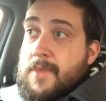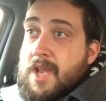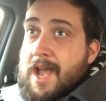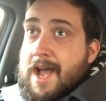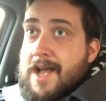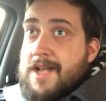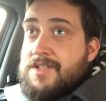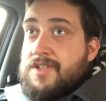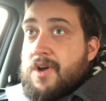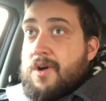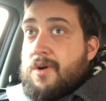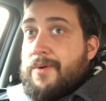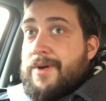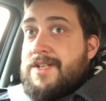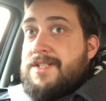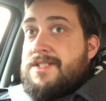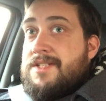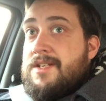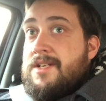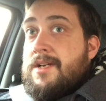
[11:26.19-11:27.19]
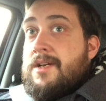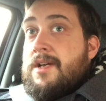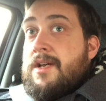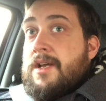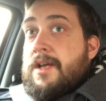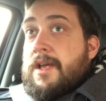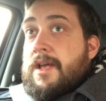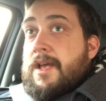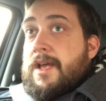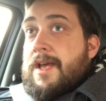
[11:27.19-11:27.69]
As always,
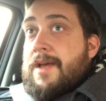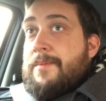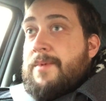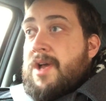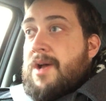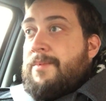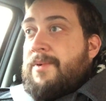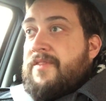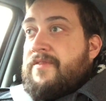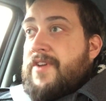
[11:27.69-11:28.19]
hit me up on